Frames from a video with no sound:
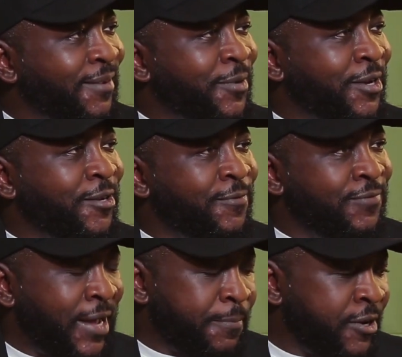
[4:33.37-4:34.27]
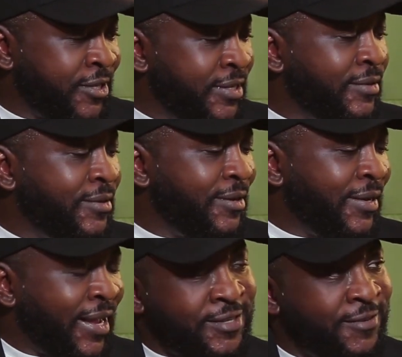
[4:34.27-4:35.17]
Because mm. that person
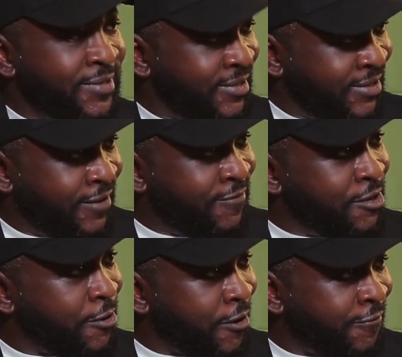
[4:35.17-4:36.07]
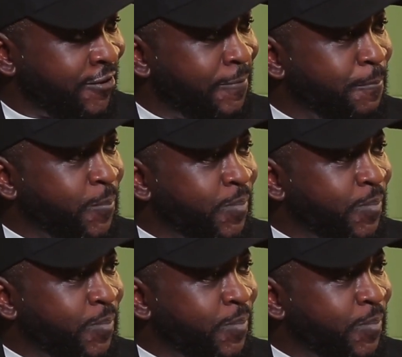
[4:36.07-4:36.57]
that's giving you coffee,